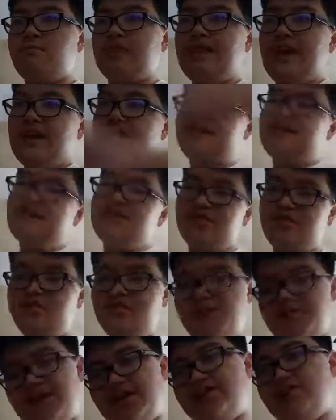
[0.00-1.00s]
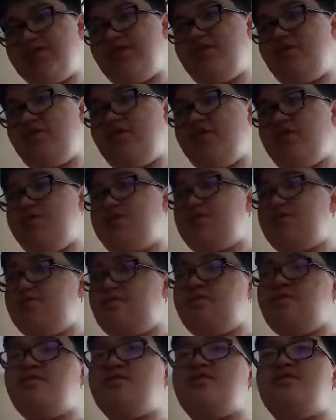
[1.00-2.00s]
Nothing too special, just
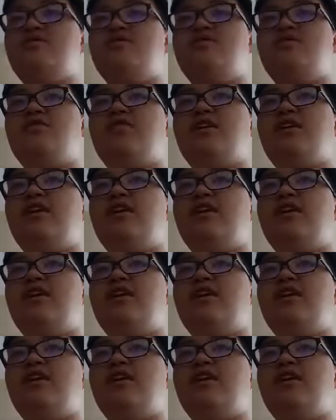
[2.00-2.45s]
show the team.